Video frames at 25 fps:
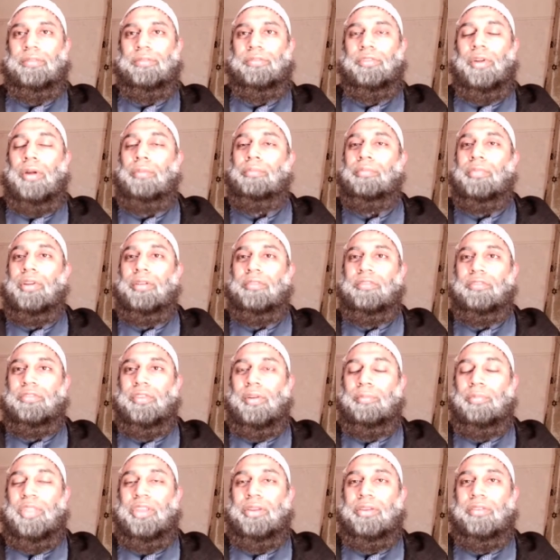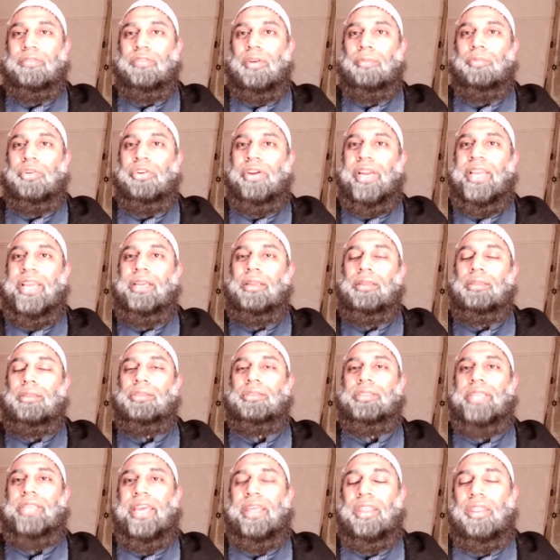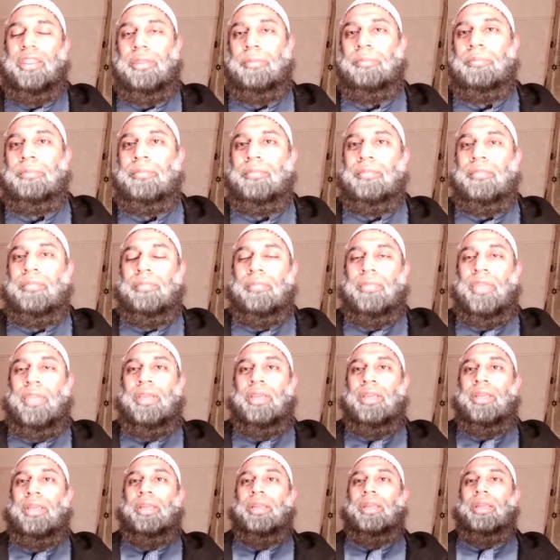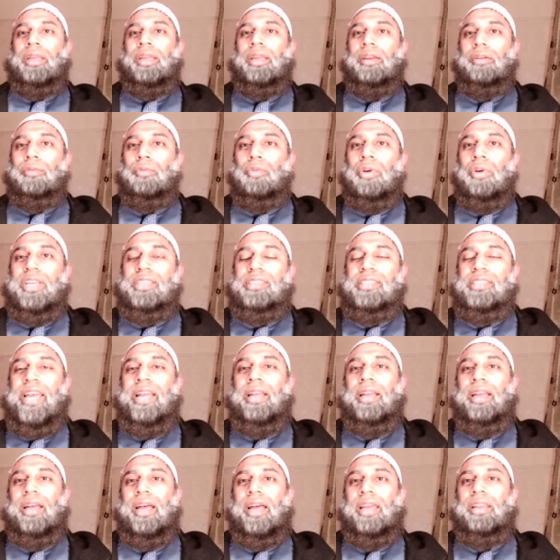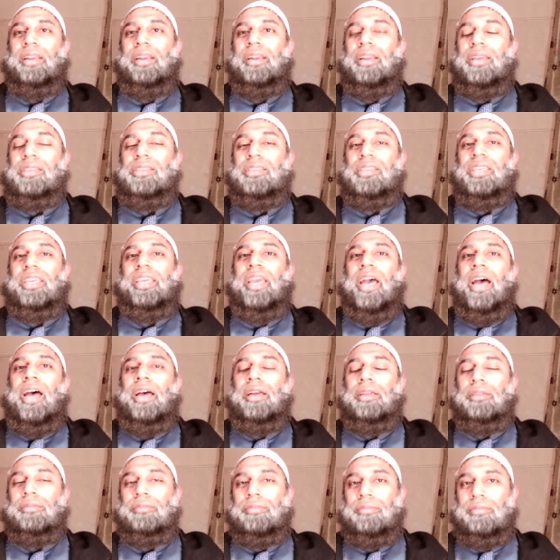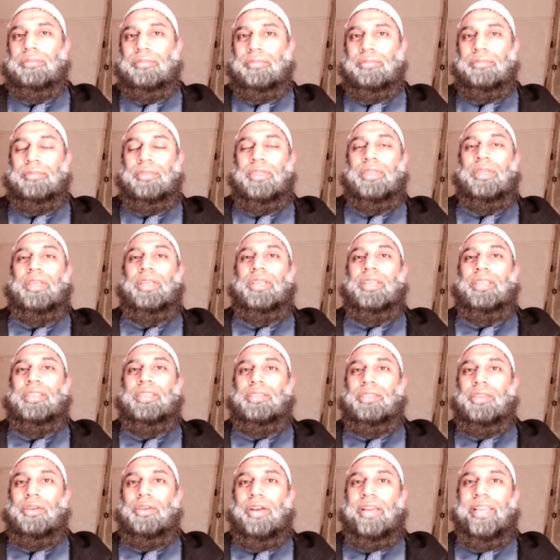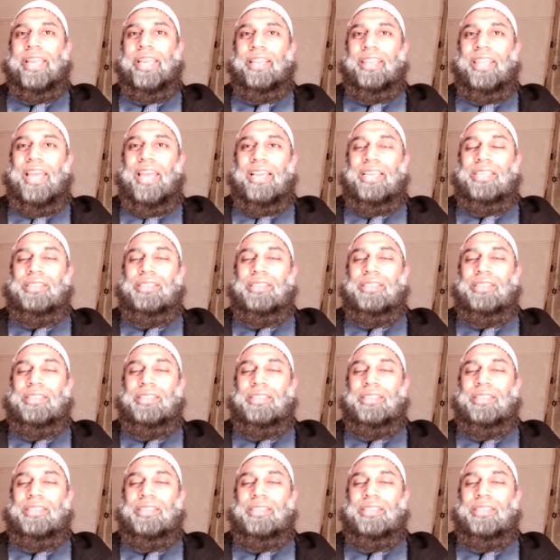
from cradle to death. What is that? An-nasiha. So again, that